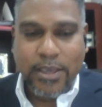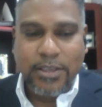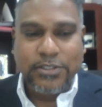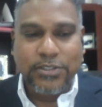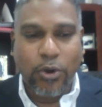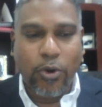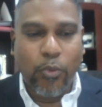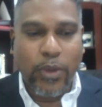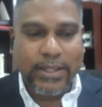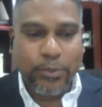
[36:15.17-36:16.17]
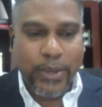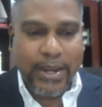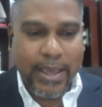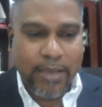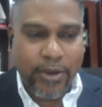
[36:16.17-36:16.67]
So
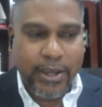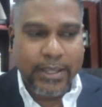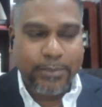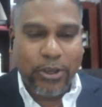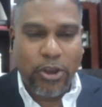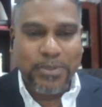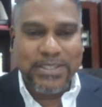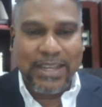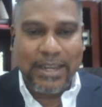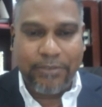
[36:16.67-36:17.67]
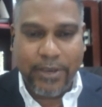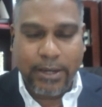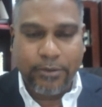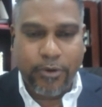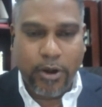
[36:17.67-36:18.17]
whenever it becomes
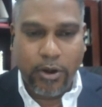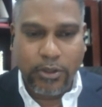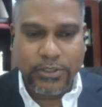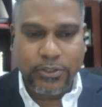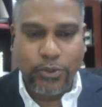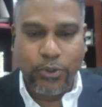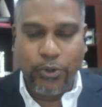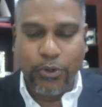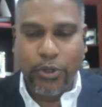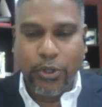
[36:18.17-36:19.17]
significant for us to,